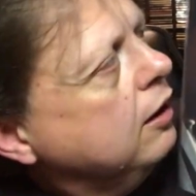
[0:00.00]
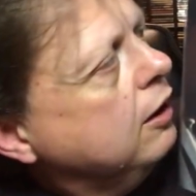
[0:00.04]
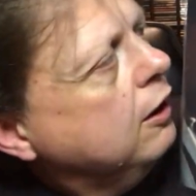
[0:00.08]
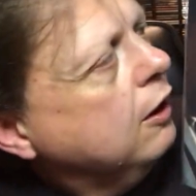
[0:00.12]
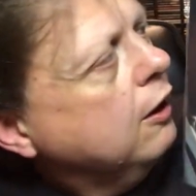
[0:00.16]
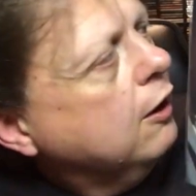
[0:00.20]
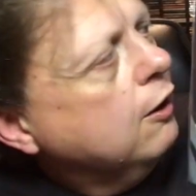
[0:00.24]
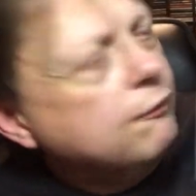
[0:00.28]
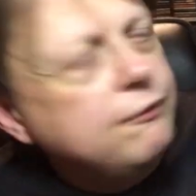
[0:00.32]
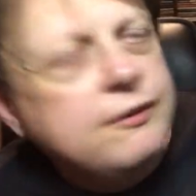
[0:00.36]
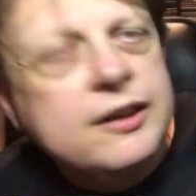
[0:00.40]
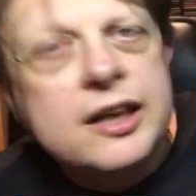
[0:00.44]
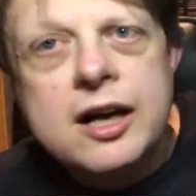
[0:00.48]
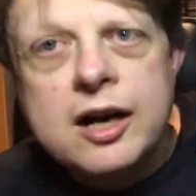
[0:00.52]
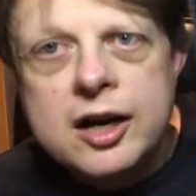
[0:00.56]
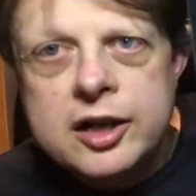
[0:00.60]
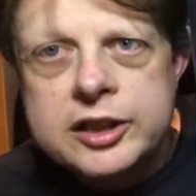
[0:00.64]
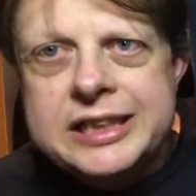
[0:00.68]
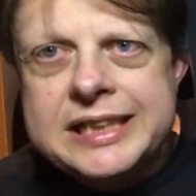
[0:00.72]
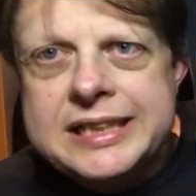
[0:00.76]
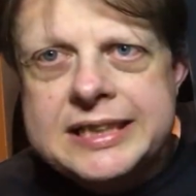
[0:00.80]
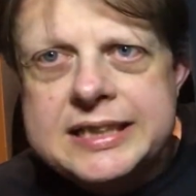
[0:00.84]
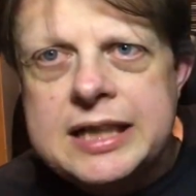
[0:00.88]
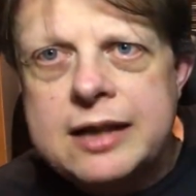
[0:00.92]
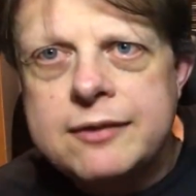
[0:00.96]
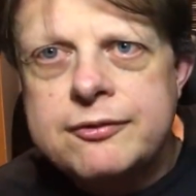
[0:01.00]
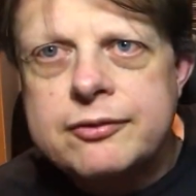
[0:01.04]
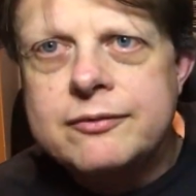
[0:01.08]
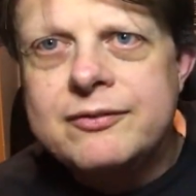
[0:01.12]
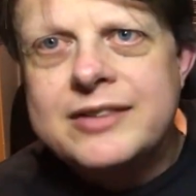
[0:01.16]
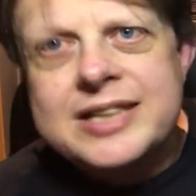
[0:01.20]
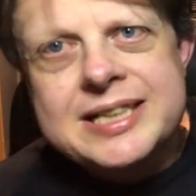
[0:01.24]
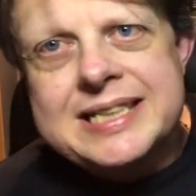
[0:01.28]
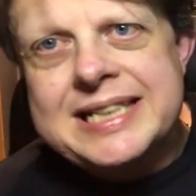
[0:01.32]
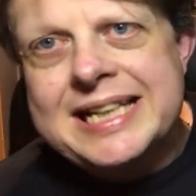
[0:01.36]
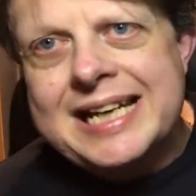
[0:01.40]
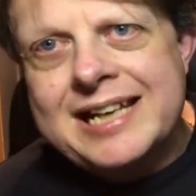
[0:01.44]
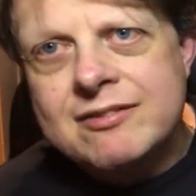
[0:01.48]
of largely stuff from
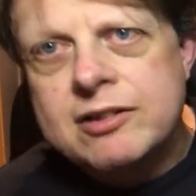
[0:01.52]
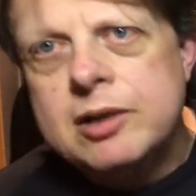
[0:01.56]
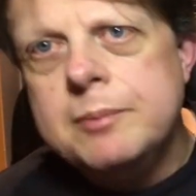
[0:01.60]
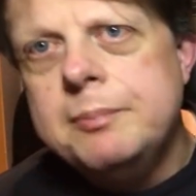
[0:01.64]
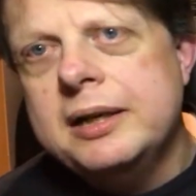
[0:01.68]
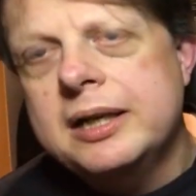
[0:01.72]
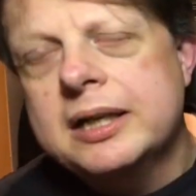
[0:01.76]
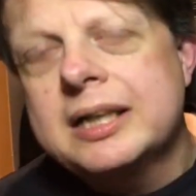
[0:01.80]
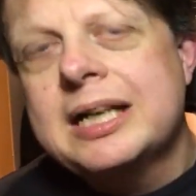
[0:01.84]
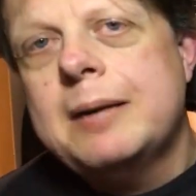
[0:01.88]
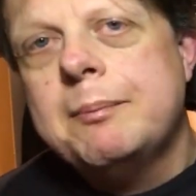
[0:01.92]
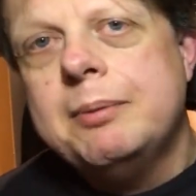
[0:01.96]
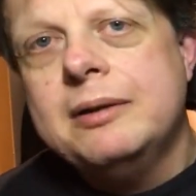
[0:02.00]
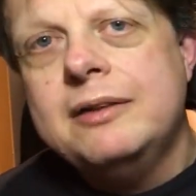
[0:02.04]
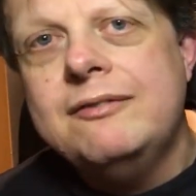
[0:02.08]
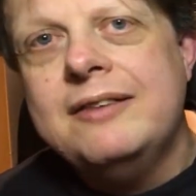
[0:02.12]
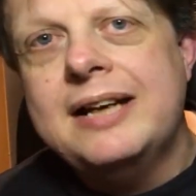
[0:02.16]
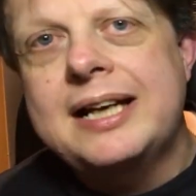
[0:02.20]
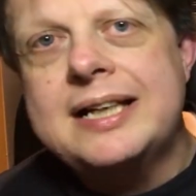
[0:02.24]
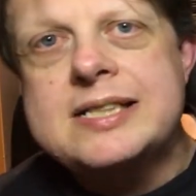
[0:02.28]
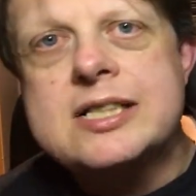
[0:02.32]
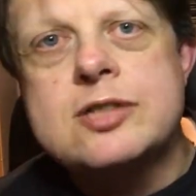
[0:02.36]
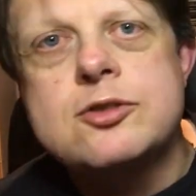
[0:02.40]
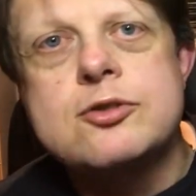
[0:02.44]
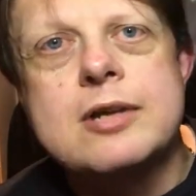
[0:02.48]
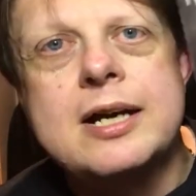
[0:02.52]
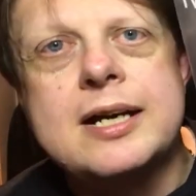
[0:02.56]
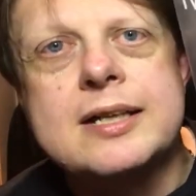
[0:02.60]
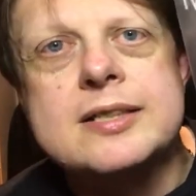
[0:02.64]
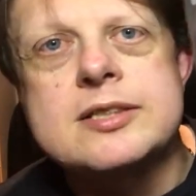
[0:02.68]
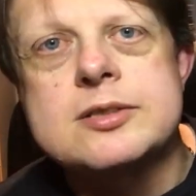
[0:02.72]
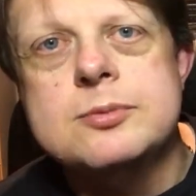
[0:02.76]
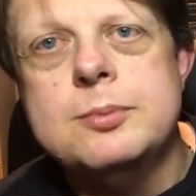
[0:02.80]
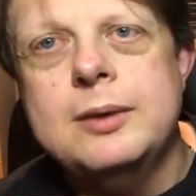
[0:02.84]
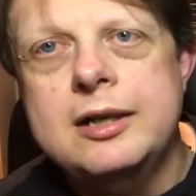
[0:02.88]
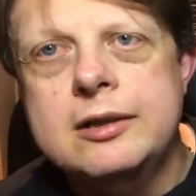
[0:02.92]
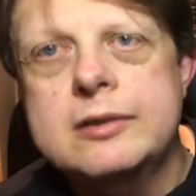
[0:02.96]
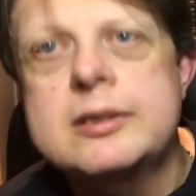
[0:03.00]
this era, but a couple of later tracks
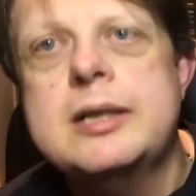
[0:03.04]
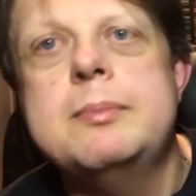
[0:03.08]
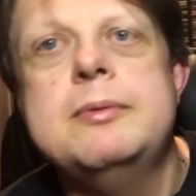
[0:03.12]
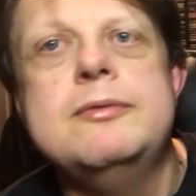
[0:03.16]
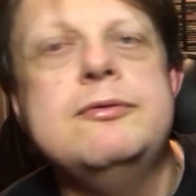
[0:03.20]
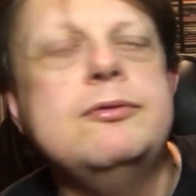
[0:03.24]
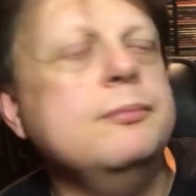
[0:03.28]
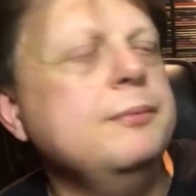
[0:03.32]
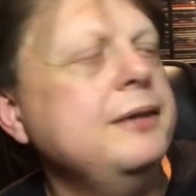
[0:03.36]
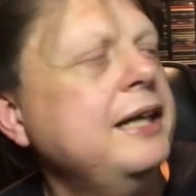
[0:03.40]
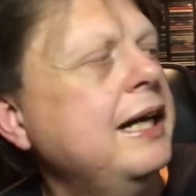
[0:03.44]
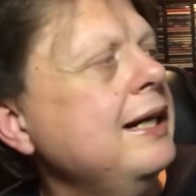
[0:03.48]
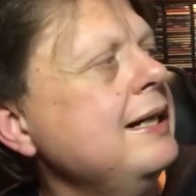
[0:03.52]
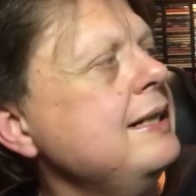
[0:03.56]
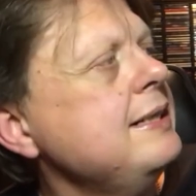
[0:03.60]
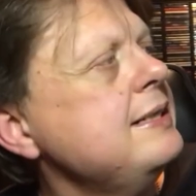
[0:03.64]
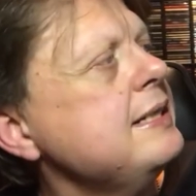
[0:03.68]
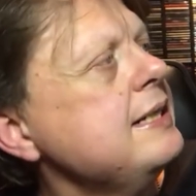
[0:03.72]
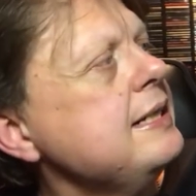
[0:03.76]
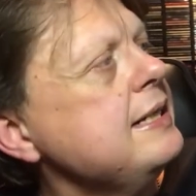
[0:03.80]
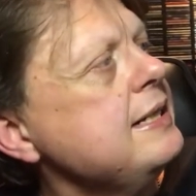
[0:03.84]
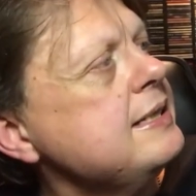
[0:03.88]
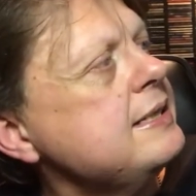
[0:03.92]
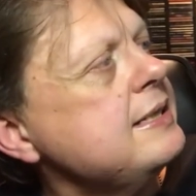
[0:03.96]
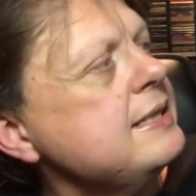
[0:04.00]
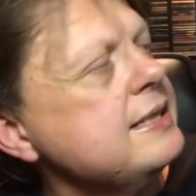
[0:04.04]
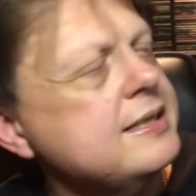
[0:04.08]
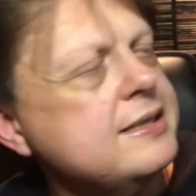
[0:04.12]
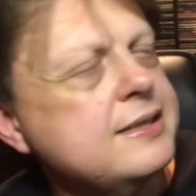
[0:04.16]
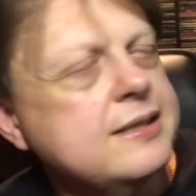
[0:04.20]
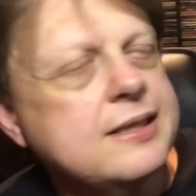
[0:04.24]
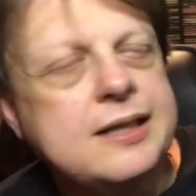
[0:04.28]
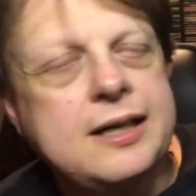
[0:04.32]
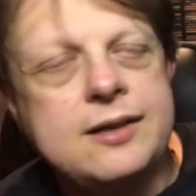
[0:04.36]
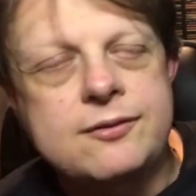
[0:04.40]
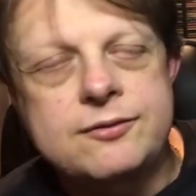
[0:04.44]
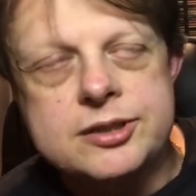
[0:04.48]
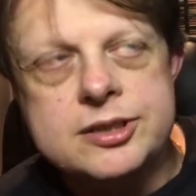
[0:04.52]
as well, a couple from the 80s, his
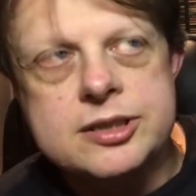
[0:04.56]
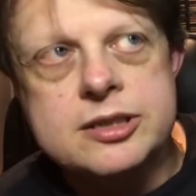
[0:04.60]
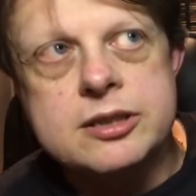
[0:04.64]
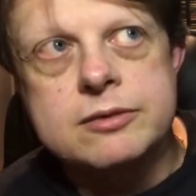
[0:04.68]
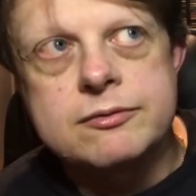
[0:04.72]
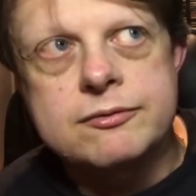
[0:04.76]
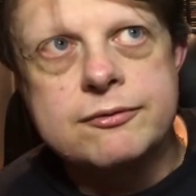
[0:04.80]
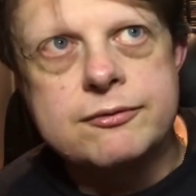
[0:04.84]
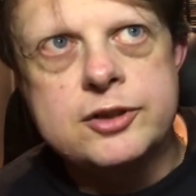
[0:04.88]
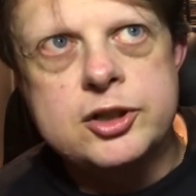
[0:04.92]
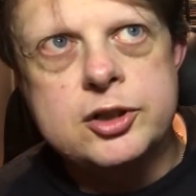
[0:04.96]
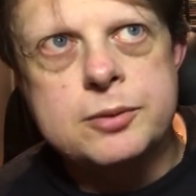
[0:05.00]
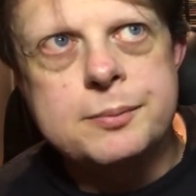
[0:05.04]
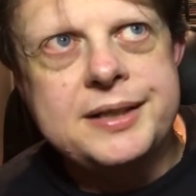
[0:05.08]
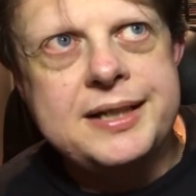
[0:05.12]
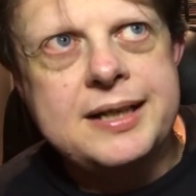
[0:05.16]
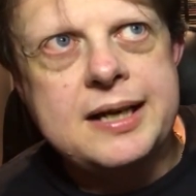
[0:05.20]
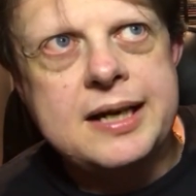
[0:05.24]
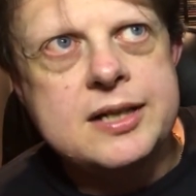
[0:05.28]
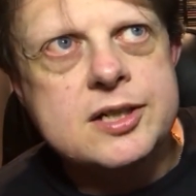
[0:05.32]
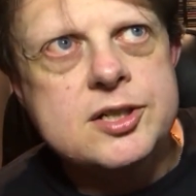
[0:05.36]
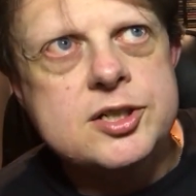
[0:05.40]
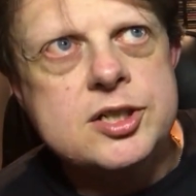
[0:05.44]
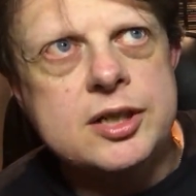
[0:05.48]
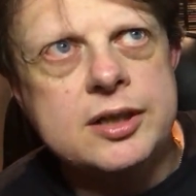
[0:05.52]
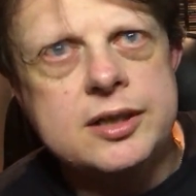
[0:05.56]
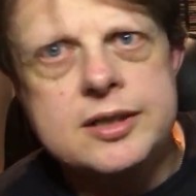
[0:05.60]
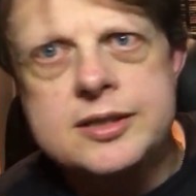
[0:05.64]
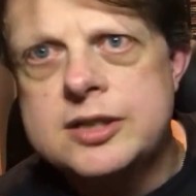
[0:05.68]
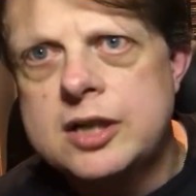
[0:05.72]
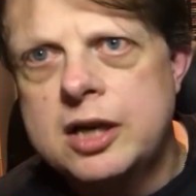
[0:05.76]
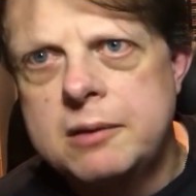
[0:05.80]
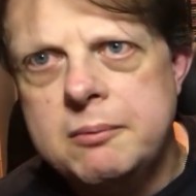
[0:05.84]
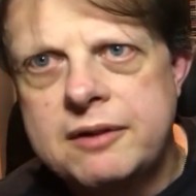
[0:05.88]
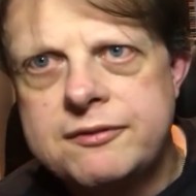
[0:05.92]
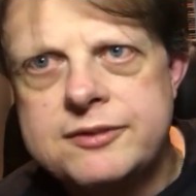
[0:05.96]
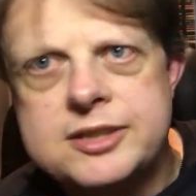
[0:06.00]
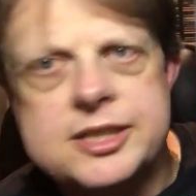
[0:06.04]
covers of Human Nature and
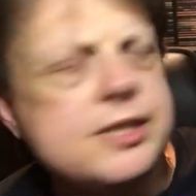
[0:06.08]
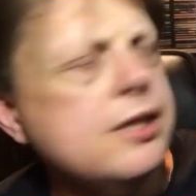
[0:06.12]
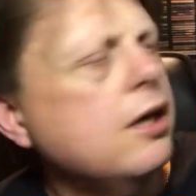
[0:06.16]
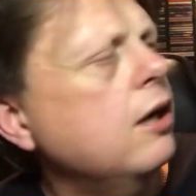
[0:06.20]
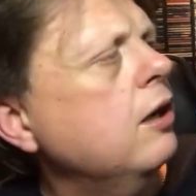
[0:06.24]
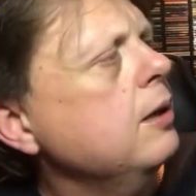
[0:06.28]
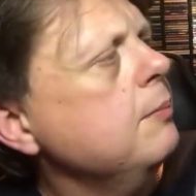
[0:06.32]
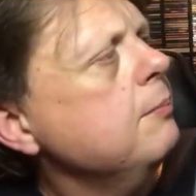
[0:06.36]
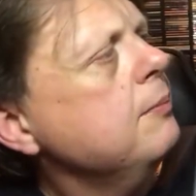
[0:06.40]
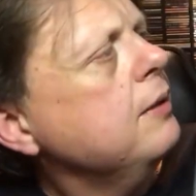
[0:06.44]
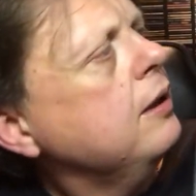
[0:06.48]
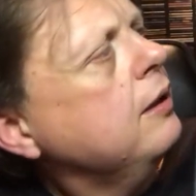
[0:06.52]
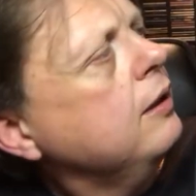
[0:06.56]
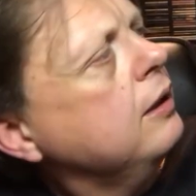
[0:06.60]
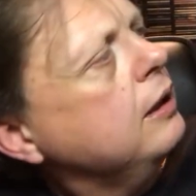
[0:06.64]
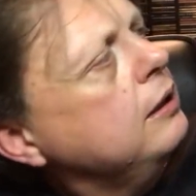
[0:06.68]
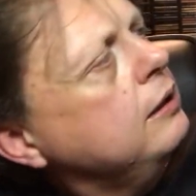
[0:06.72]
Time After Time.